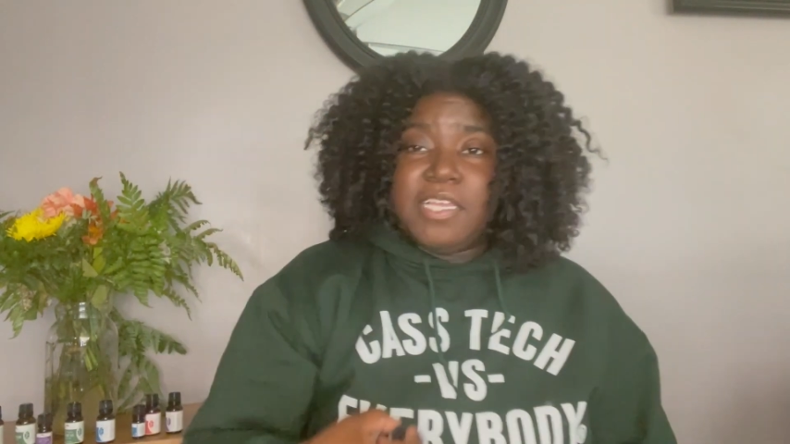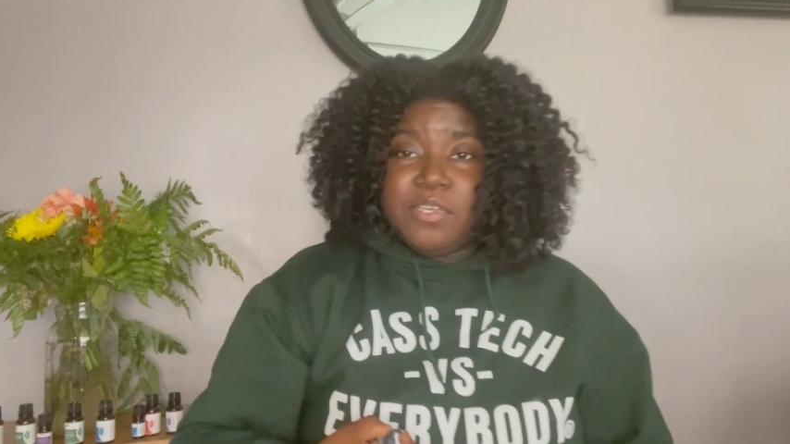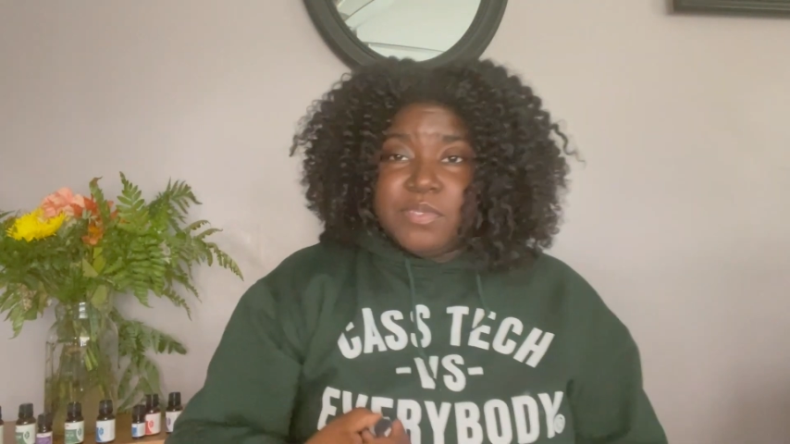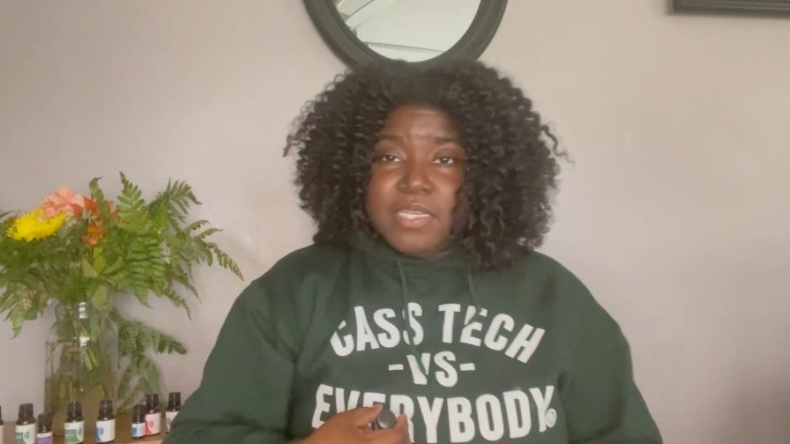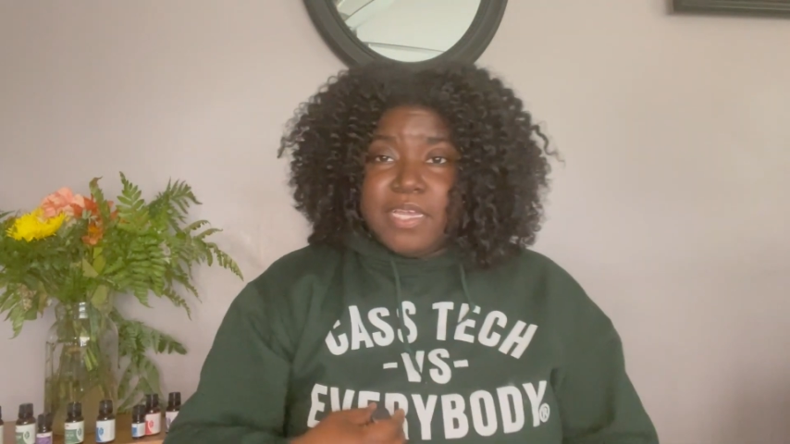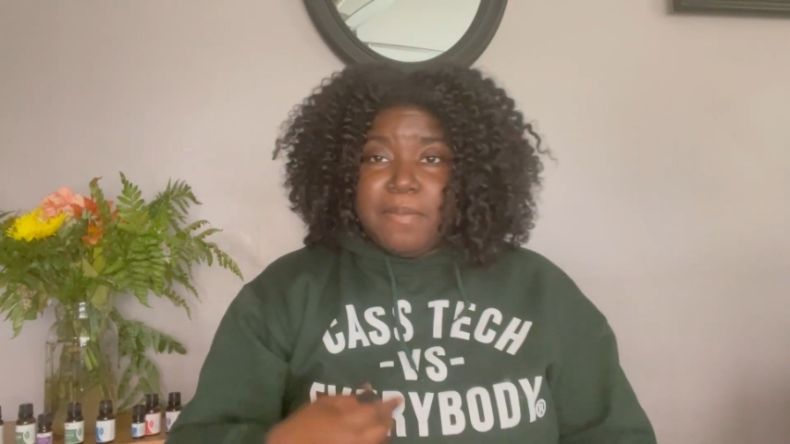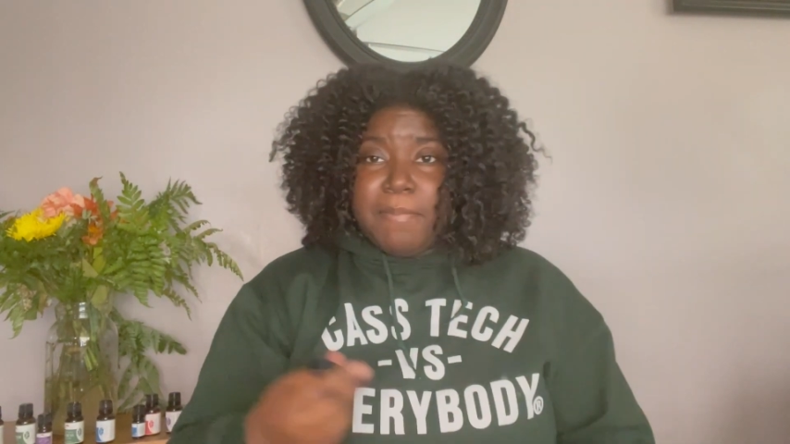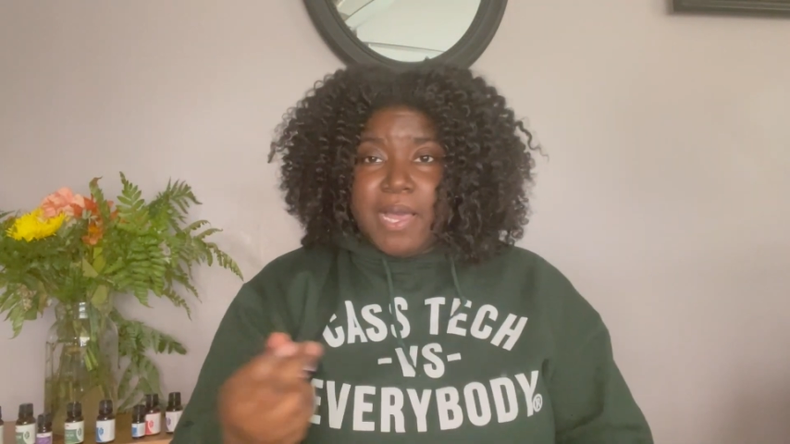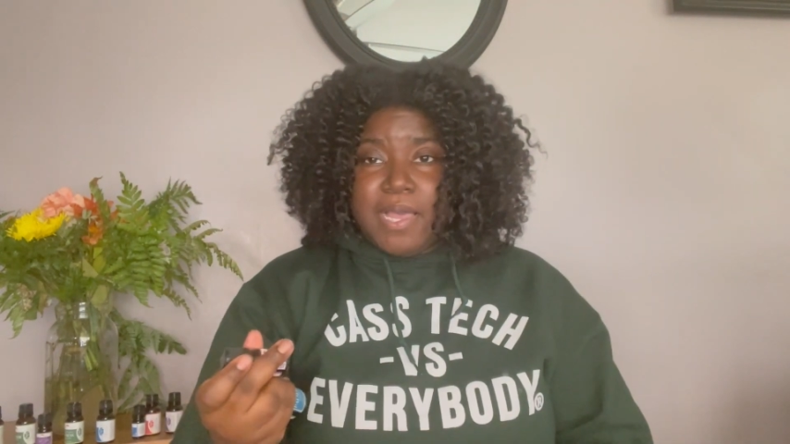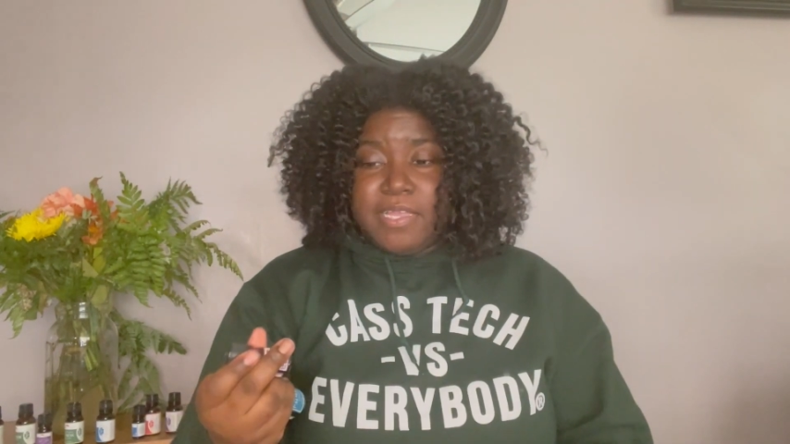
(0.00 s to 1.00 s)
to use it in
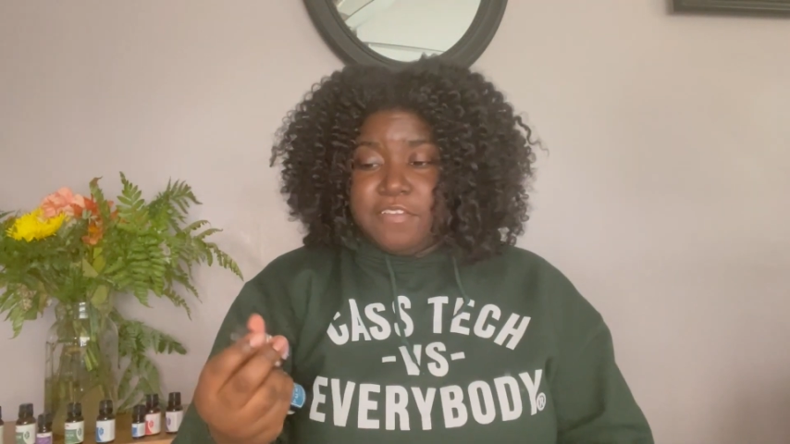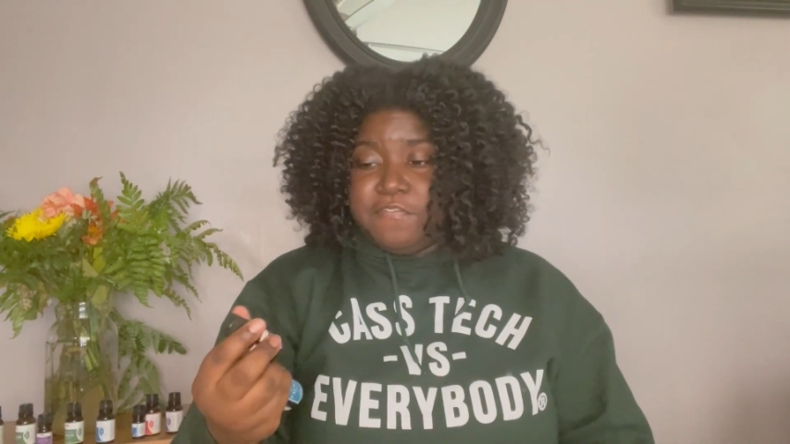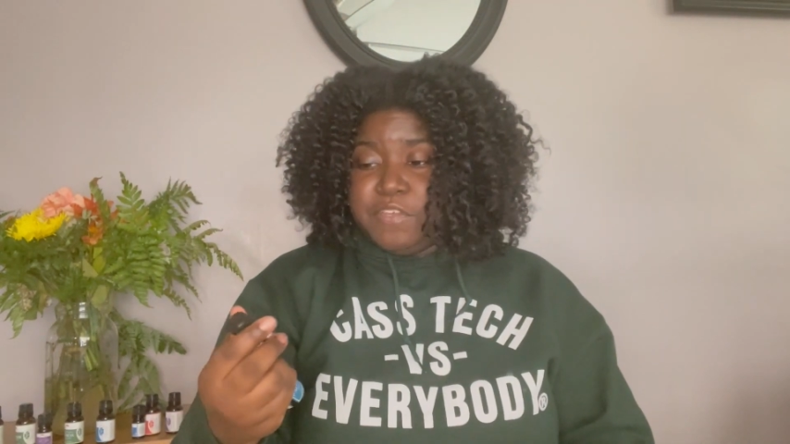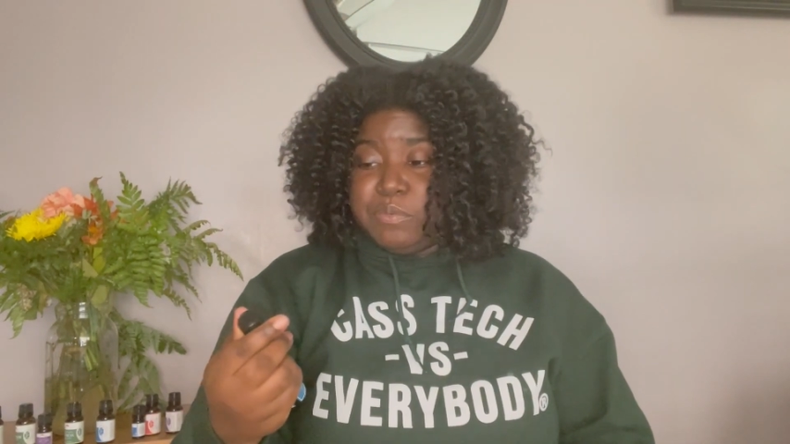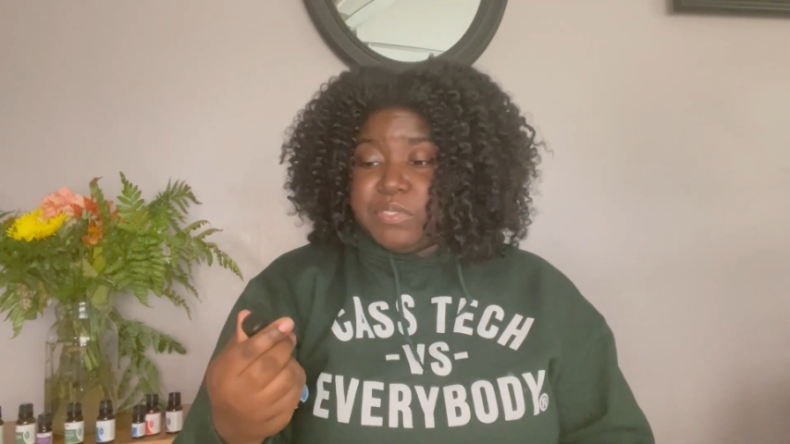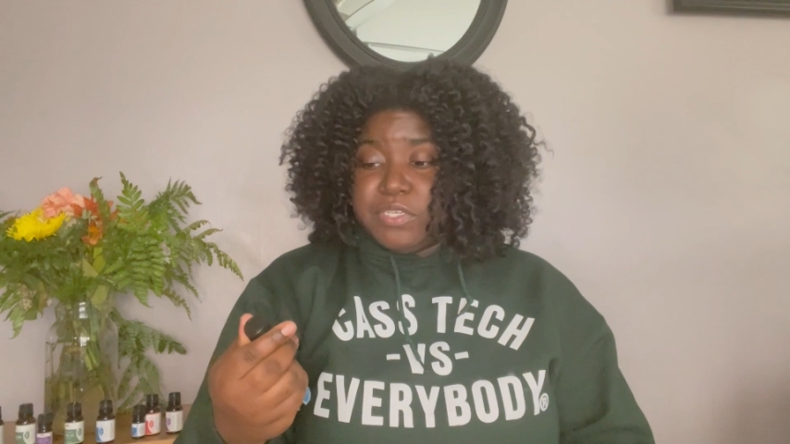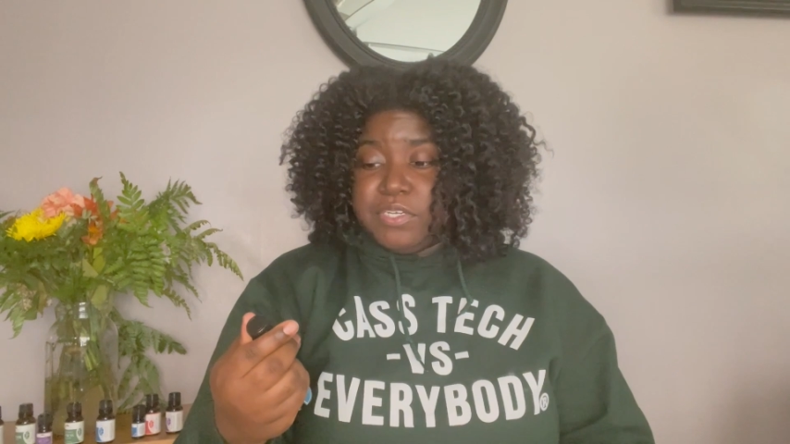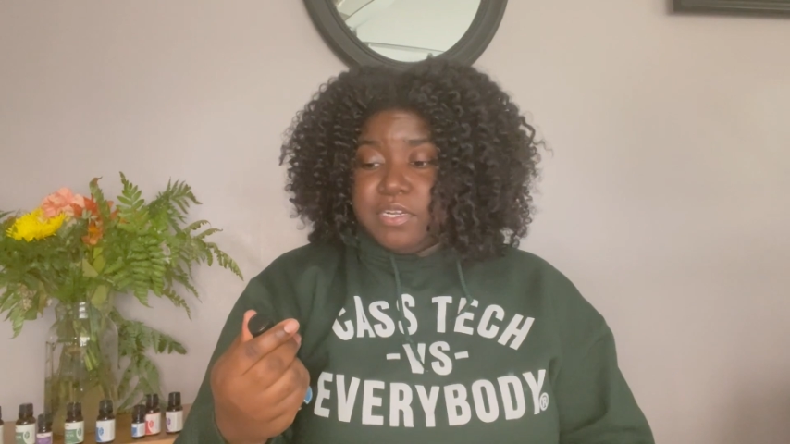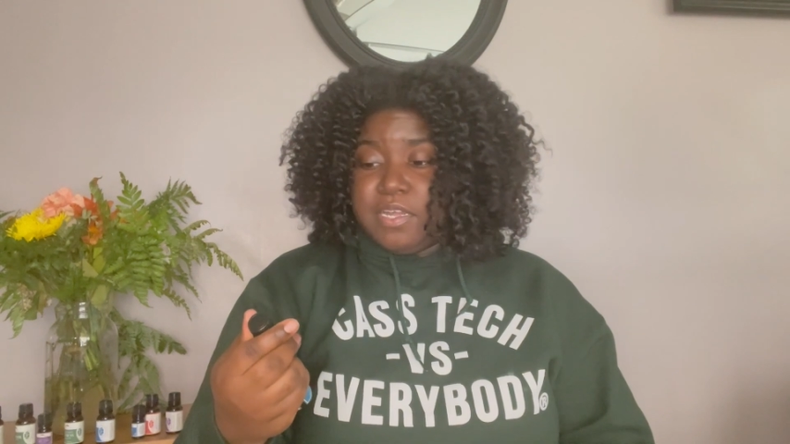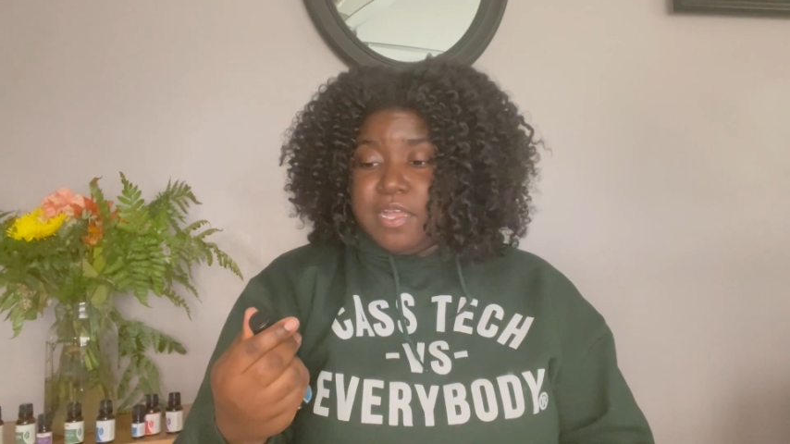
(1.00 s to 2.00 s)
my diffuser.